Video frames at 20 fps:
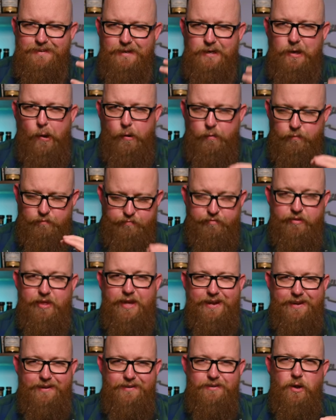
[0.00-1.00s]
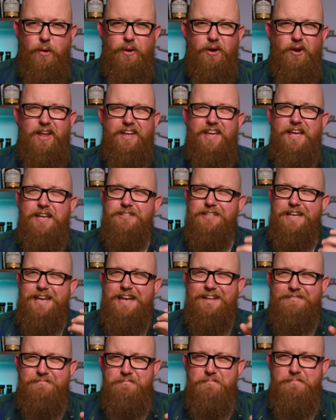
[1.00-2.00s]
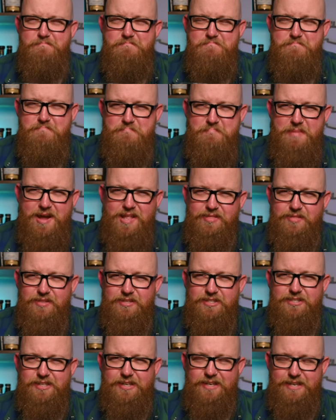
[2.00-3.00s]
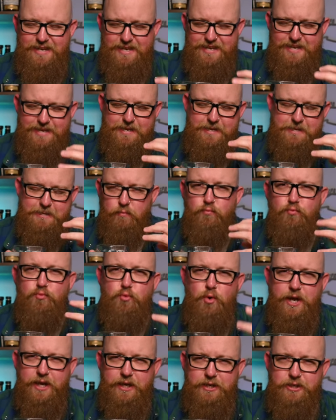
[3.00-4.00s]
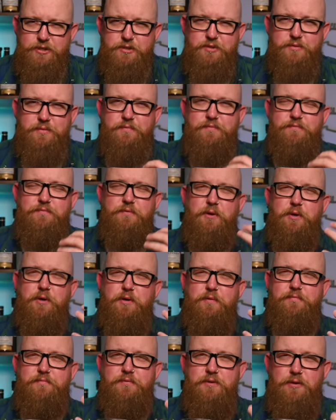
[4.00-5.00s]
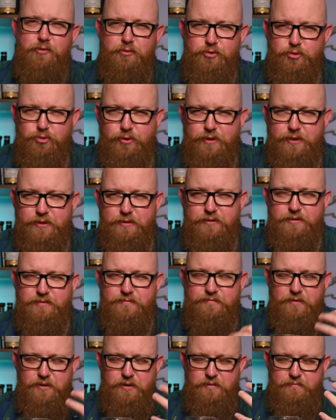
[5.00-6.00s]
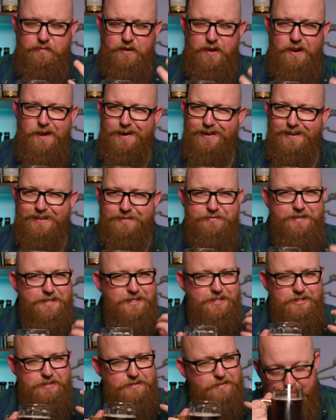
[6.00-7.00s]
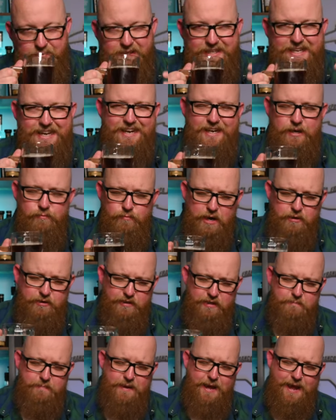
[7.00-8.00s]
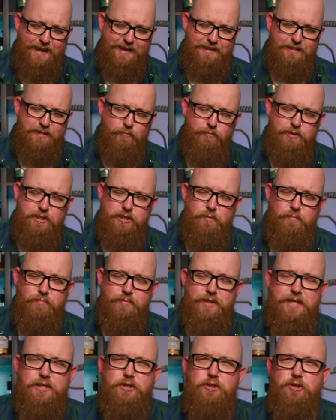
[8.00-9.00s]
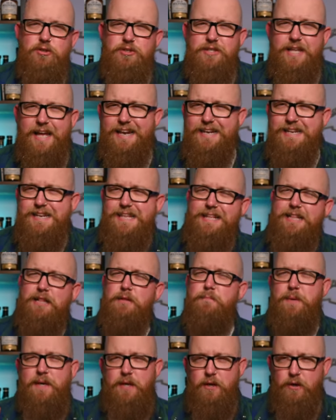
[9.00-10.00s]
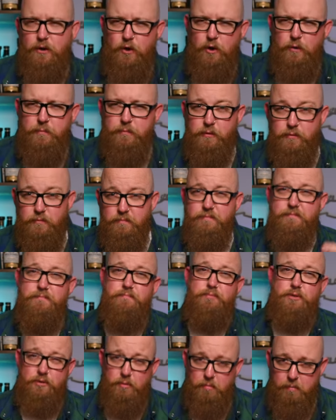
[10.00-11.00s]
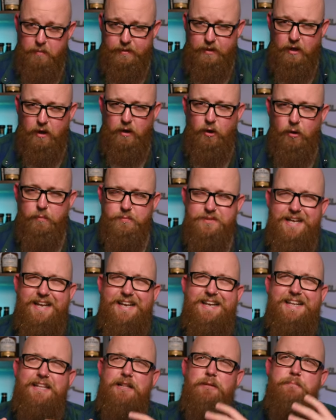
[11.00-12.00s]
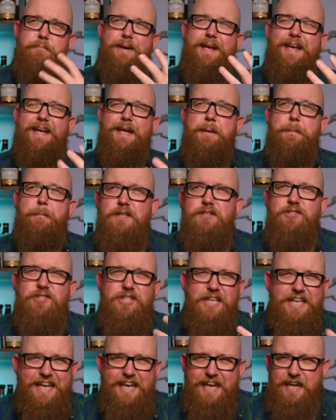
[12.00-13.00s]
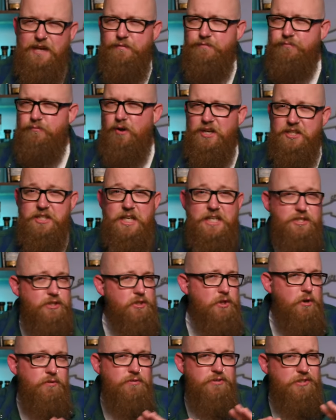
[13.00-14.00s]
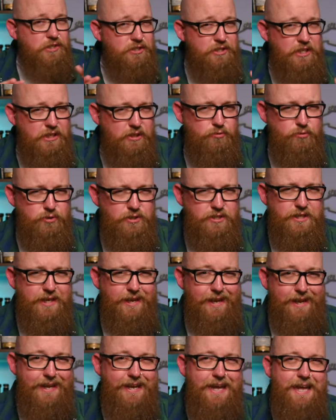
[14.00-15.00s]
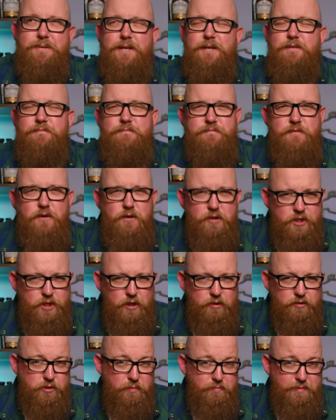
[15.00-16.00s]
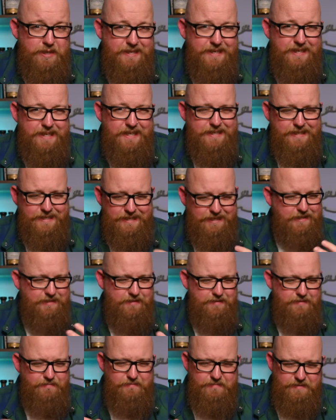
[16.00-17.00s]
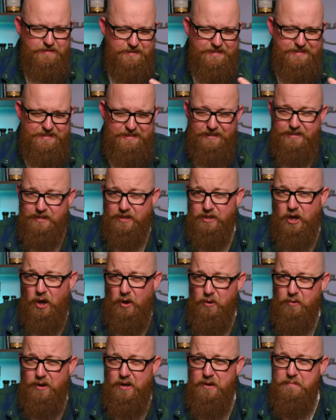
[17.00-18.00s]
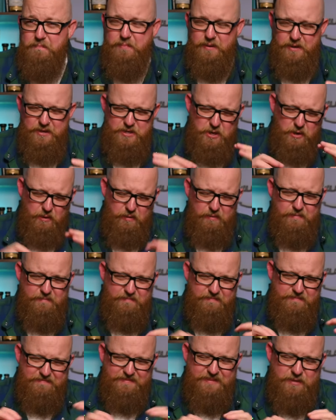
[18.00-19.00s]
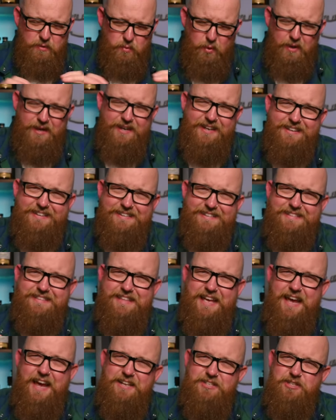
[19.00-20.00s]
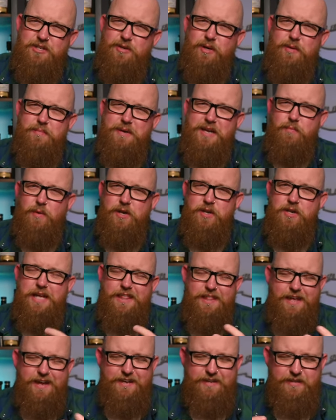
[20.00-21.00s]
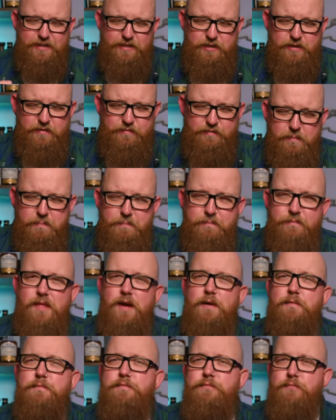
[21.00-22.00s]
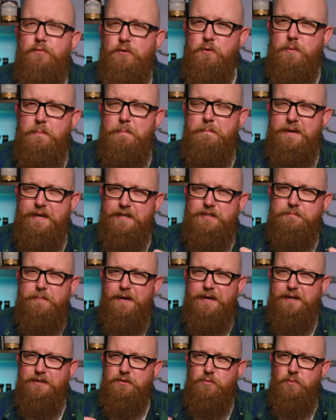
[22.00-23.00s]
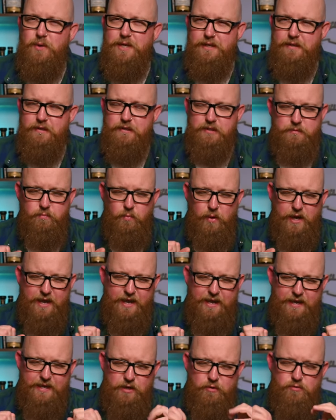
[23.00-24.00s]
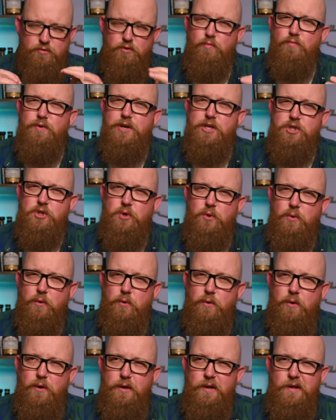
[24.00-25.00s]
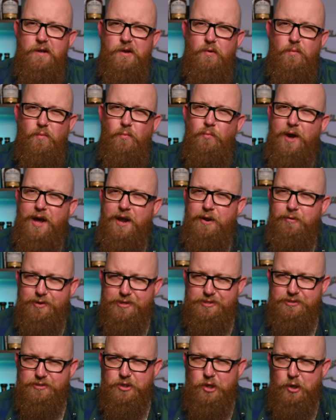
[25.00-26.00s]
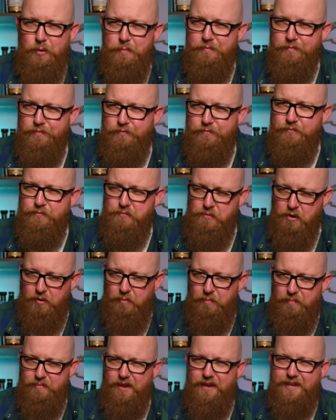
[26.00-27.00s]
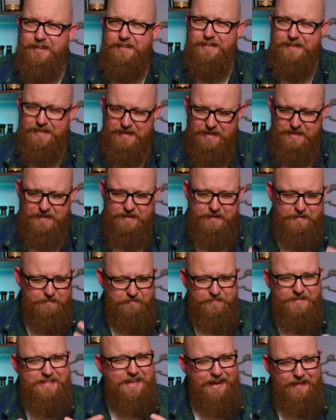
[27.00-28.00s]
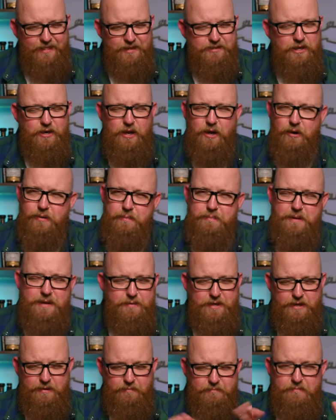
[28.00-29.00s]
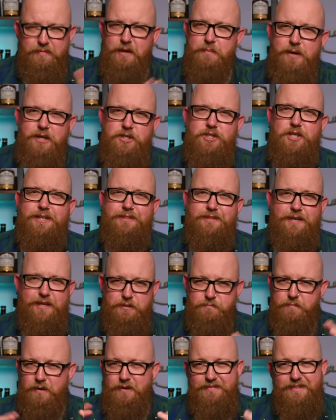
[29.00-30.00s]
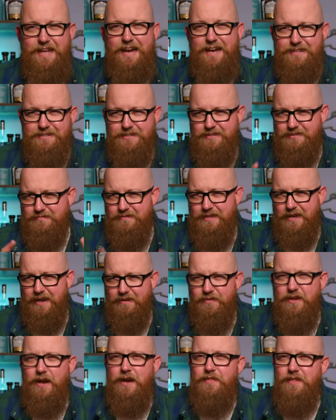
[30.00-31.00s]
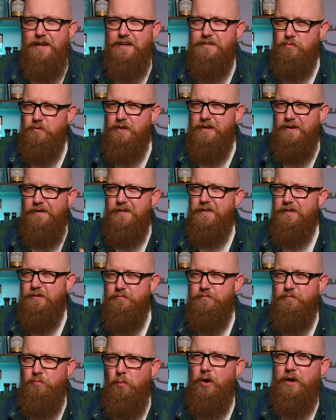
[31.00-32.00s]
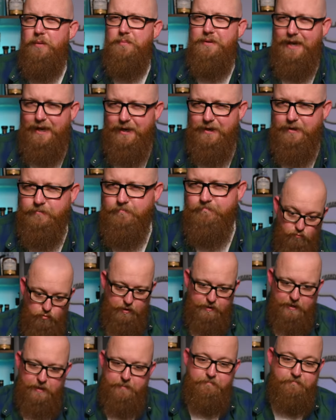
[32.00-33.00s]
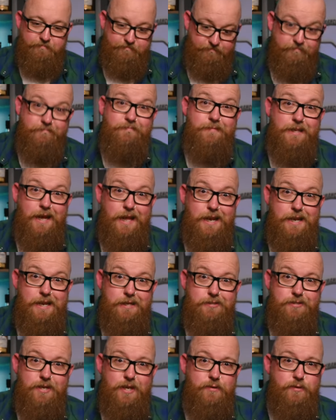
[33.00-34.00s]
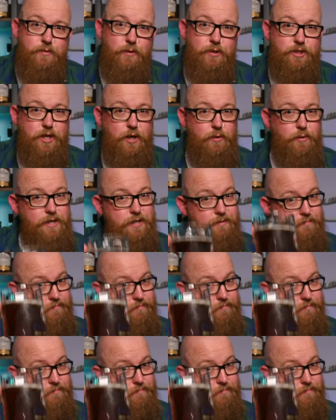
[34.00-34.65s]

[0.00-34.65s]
loaf thing going on. Like, it's immensely rich, full of nutrients, full of life. But kicking around in the back, there is something just a little bit herbal, presumably the hops, a little bit zingy, fresh. It's not citrusy, kind of verging on something like cola, but not quite there. Do you know what I mean? When you get that kind of that fruit mixed bag sweetness where you're not really sure where it's come from. Like, yeah, I don't know, maybe I'm imagining things, but that's kind of what I'm getting. Right then, let's get into it, shall we?